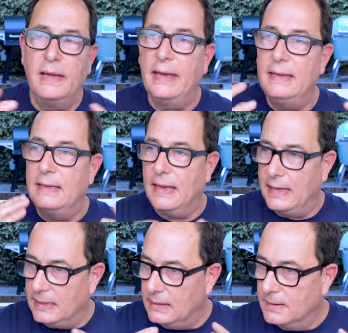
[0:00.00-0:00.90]
a,
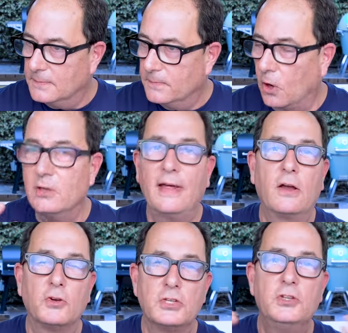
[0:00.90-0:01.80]
a, all that
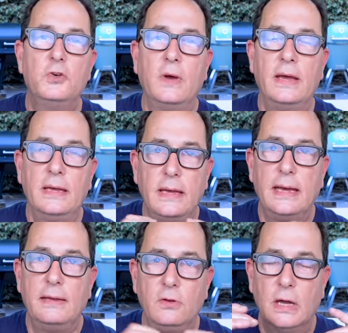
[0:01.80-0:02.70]
goes into
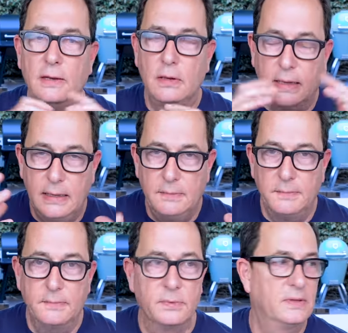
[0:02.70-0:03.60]
a, a, a, a
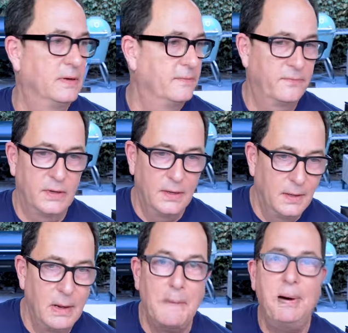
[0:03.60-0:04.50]
pie.
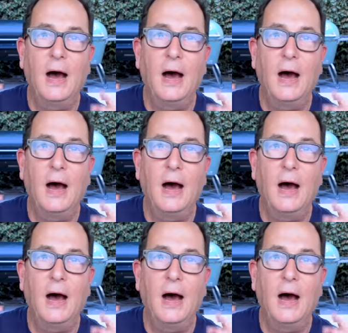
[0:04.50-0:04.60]
A